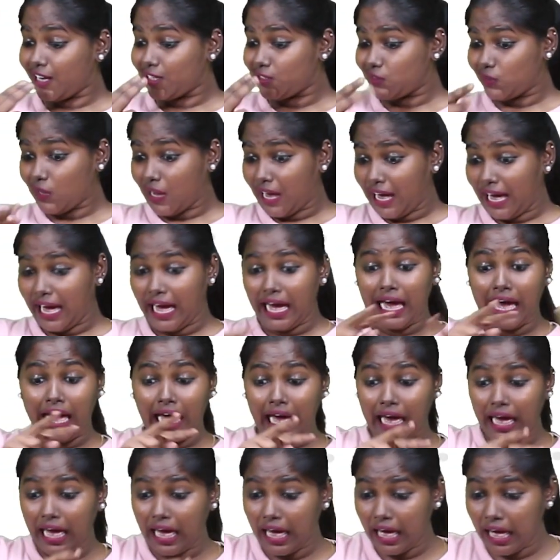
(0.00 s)
So when you
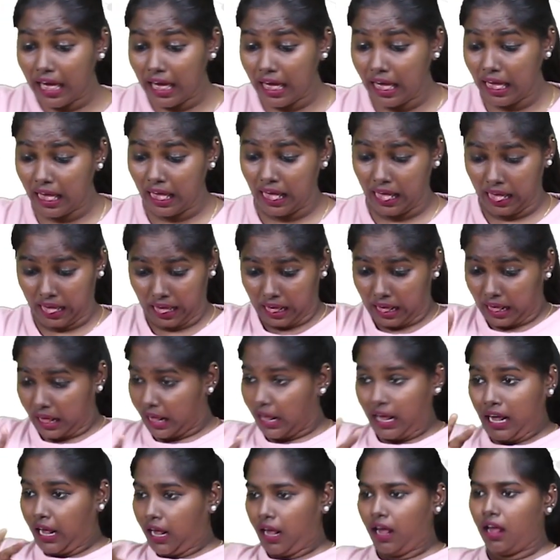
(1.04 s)
connect it, it
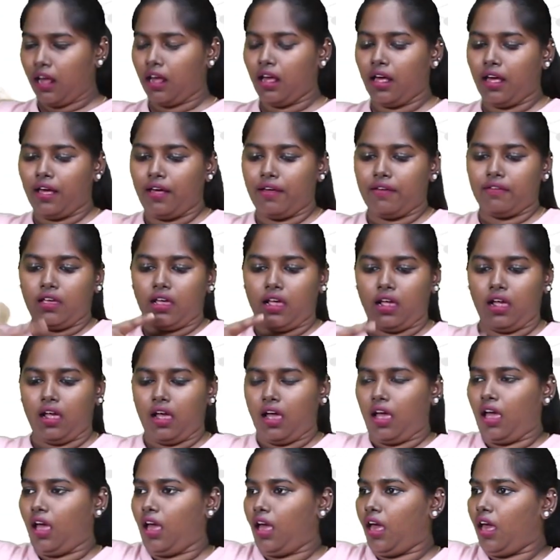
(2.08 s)
becomes
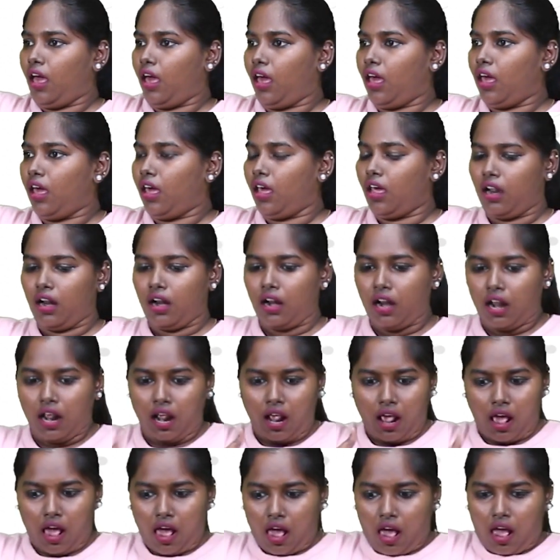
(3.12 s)
I am hungry
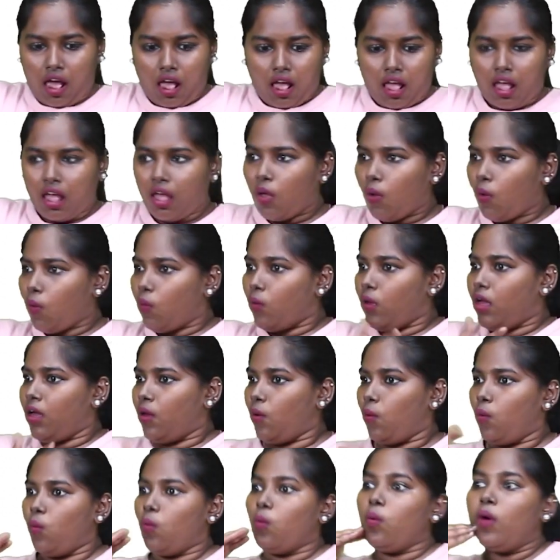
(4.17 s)
and I see
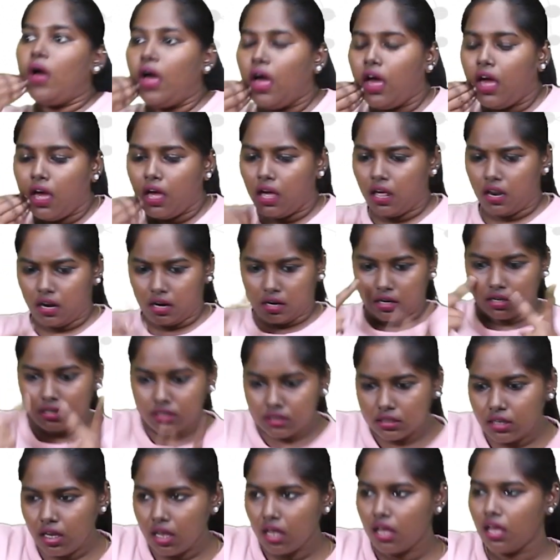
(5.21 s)
chocolates. So I want
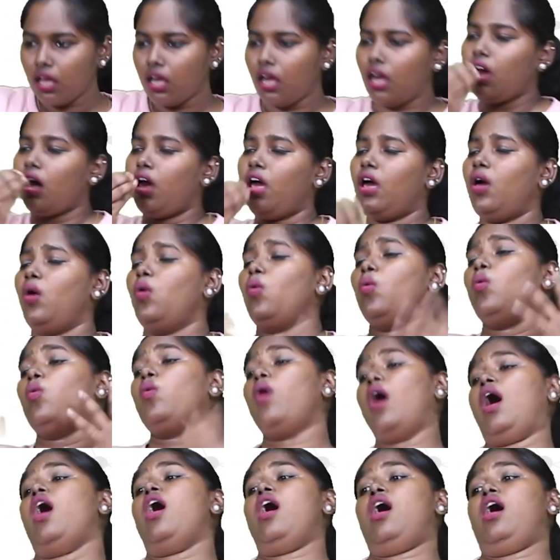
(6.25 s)
to eat it.
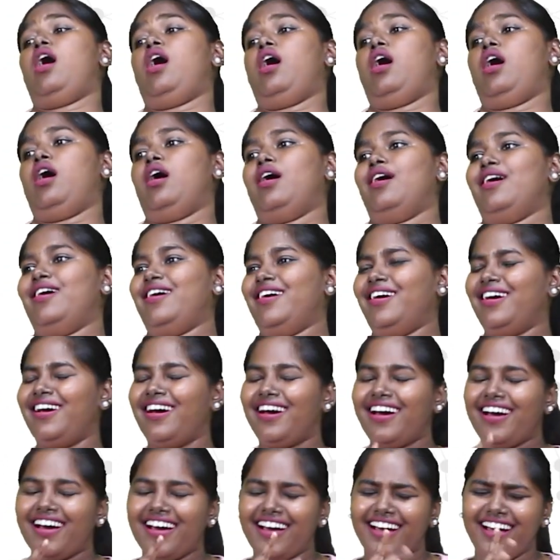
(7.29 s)
Whoa,
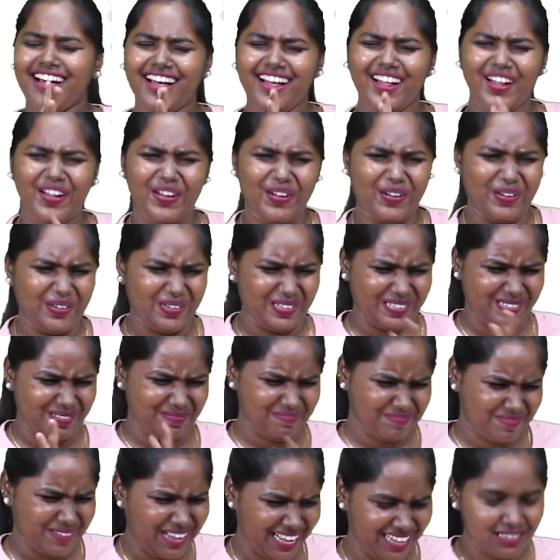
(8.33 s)
that's so cool.
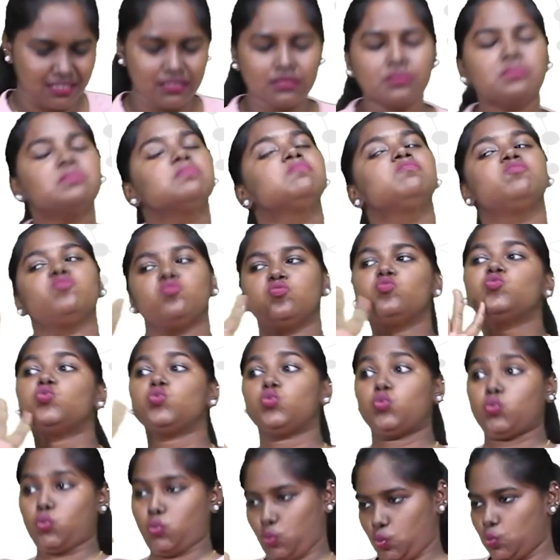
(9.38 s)
Exactly.
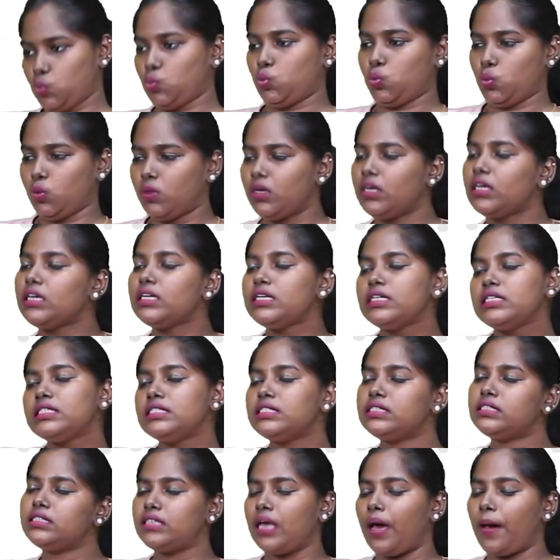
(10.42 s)
It also
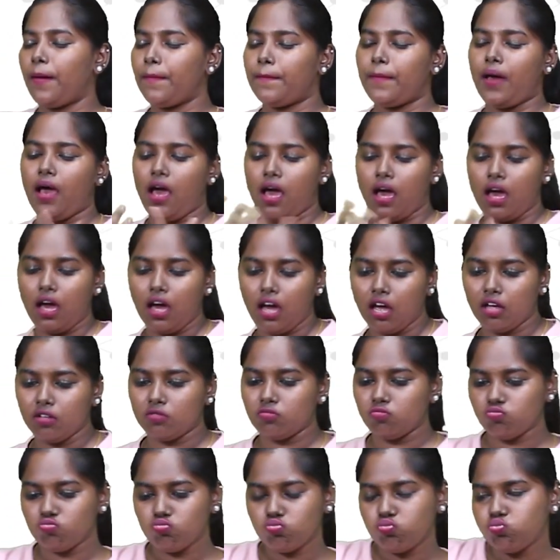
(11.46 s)
decides if a
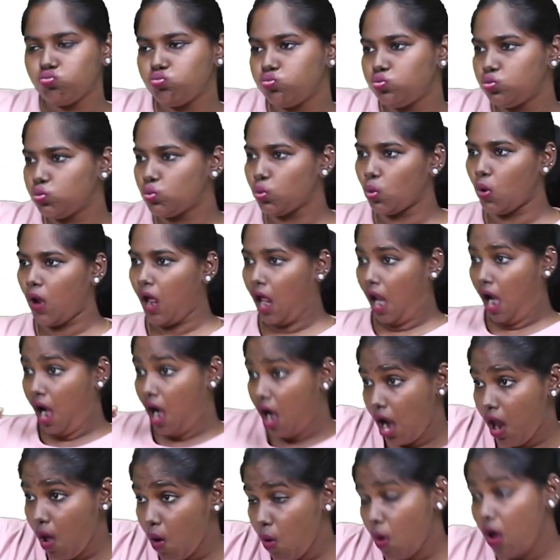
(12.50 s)
task you did
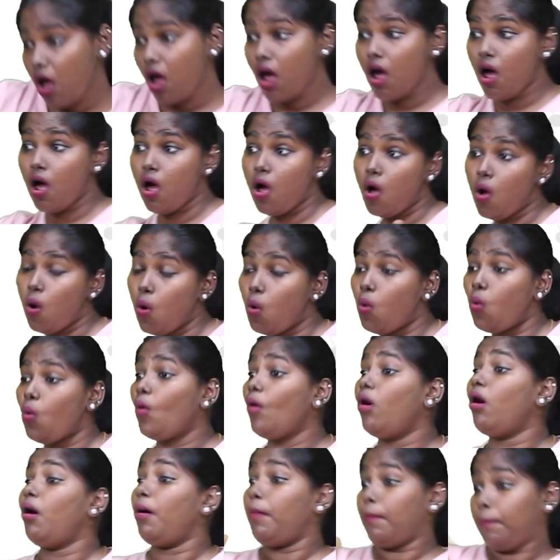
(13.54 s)
is worth
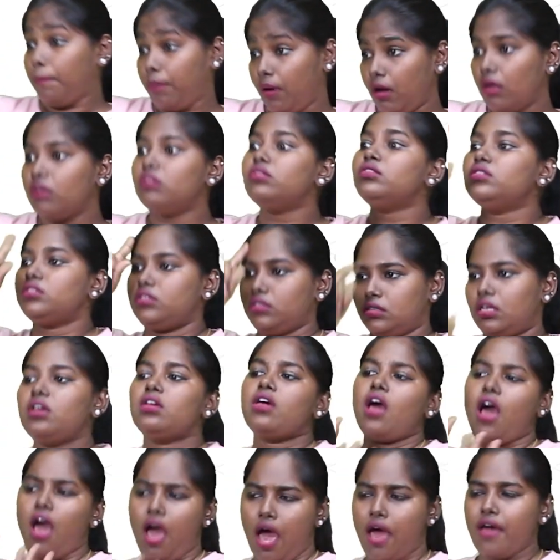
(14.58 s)
rewarding or punishing.
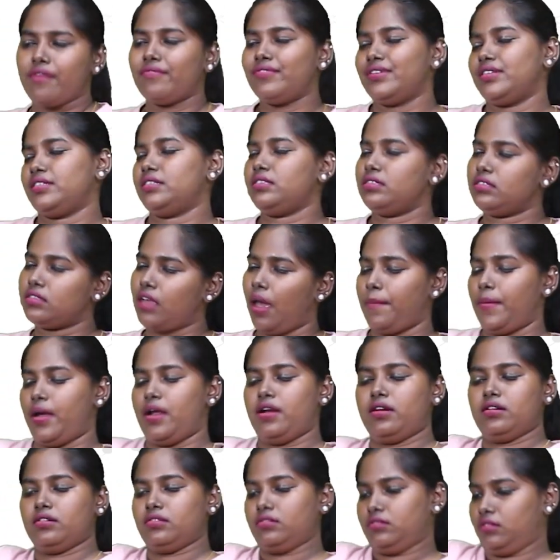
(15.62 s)
If you remember our
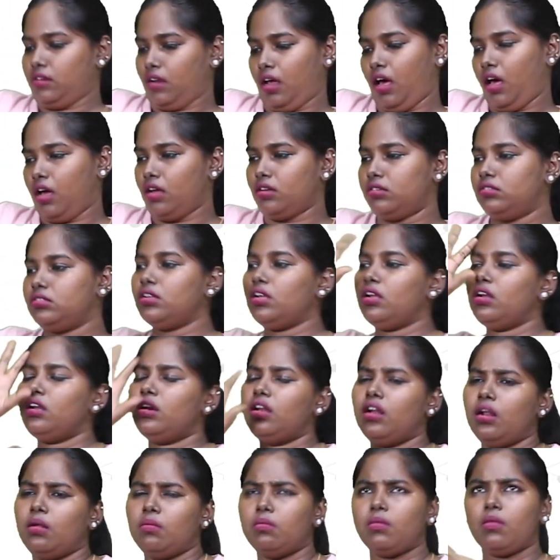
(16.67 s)
discussion
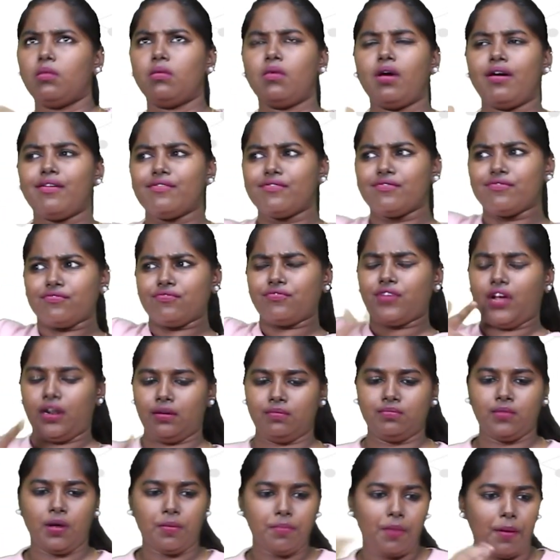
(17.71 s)
about why we
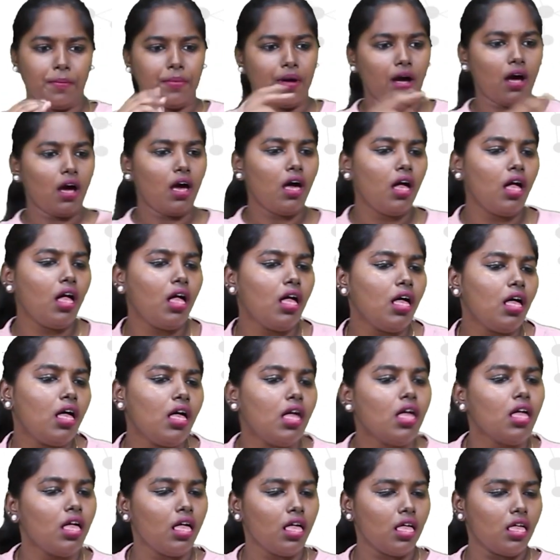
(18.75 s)
find babies
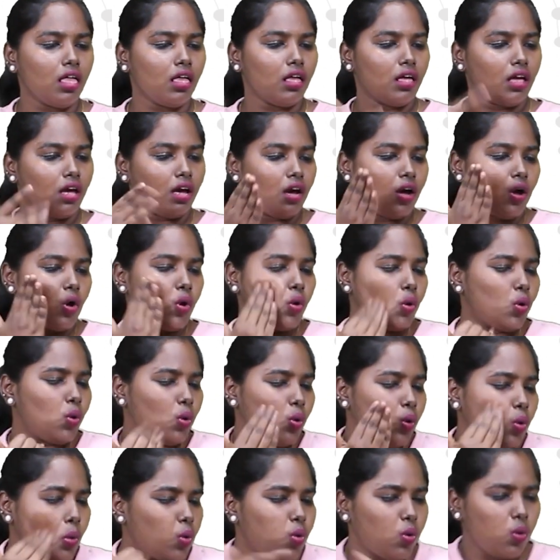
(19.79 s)
cute, we get
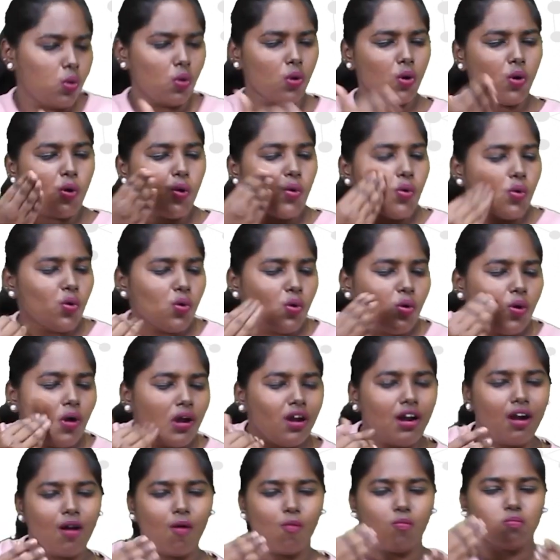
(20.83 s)
rewarded with that
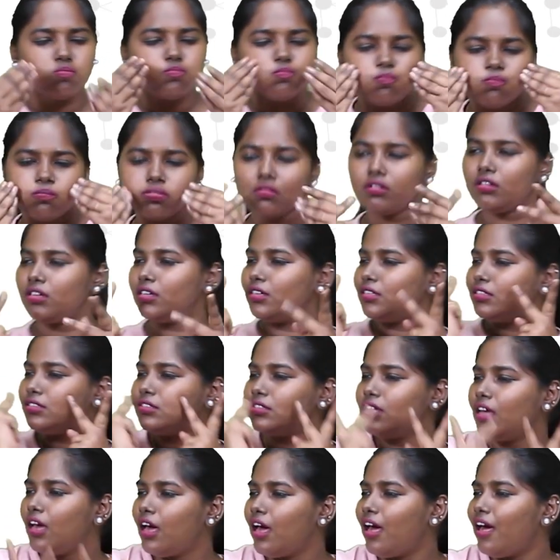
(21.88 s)
cute, fuzzy
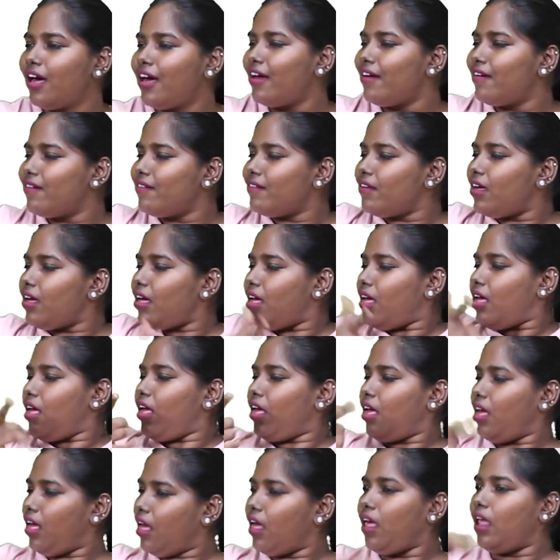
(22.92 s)
feeling and
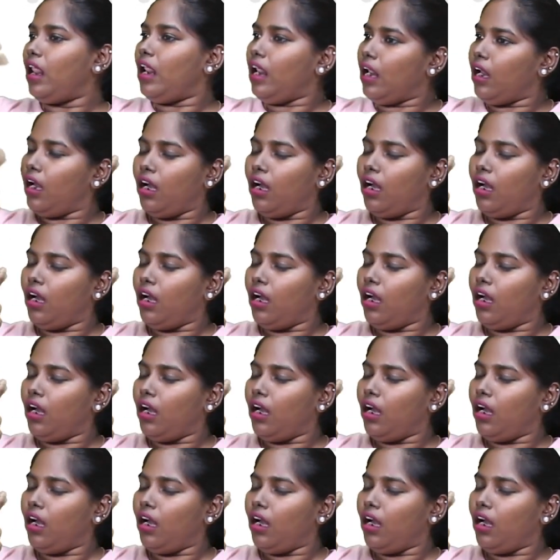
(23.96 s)
we feel